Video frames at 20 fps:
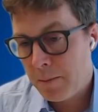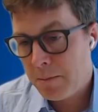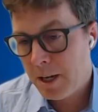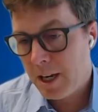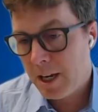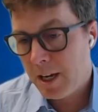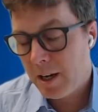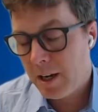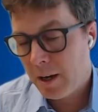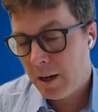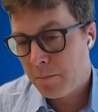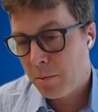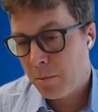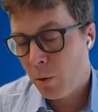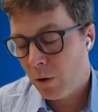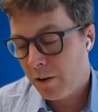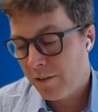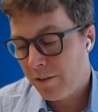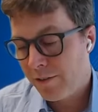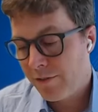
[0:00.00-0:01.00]
may be
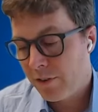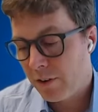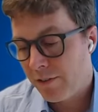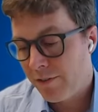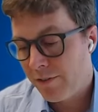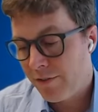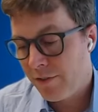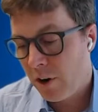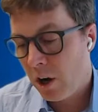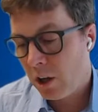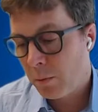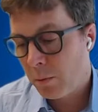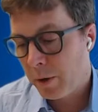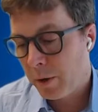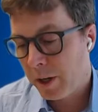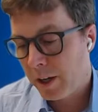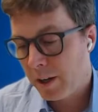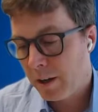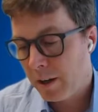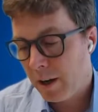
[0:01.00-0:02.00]
important for
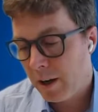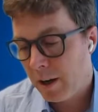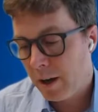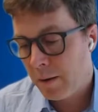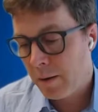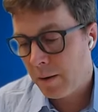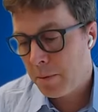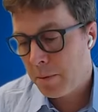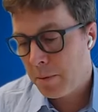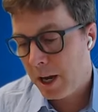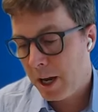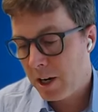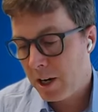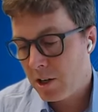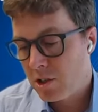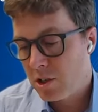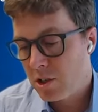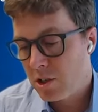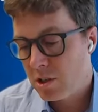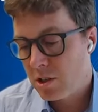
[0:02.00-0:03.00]
following a
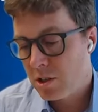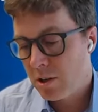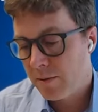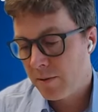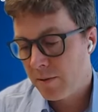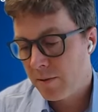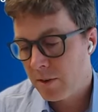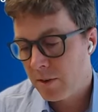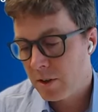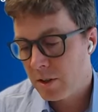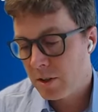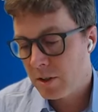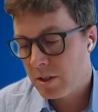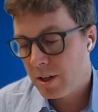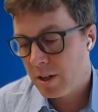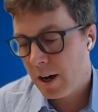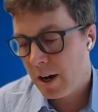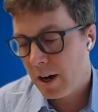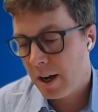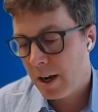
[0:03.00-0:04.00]
patient over
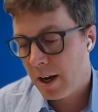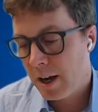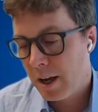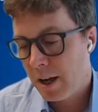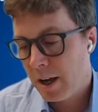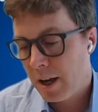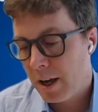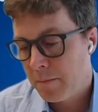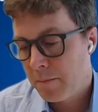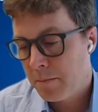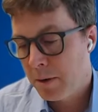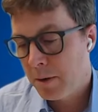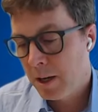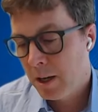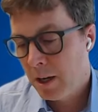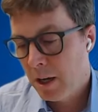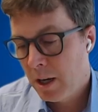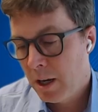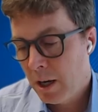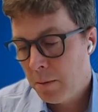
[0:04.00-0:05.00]
time,
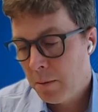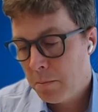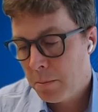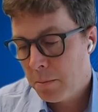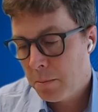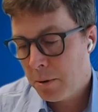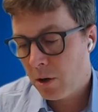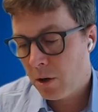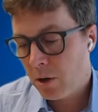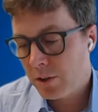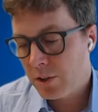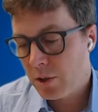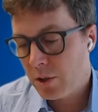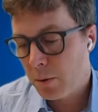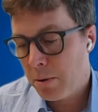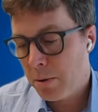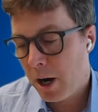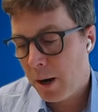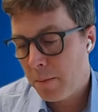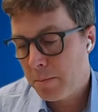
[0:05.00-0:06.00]
but
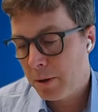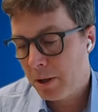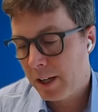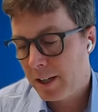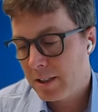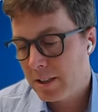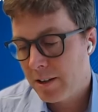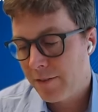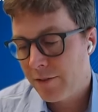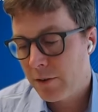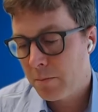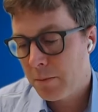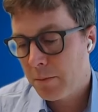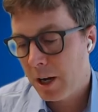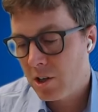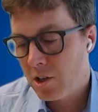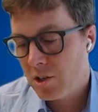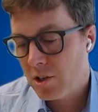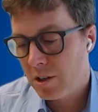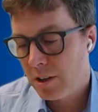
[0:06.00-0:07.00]
also populates
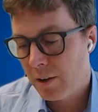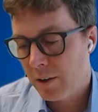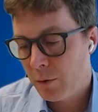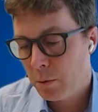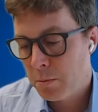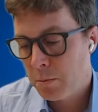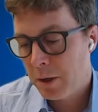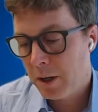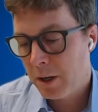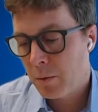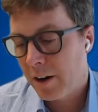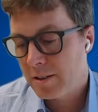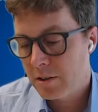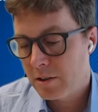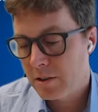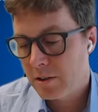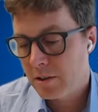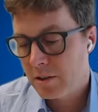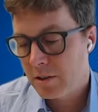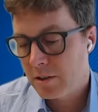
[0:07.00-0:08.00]
information that would be
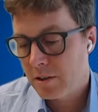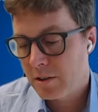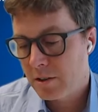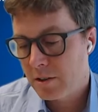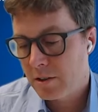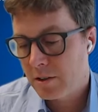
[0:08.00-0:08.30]
enforced.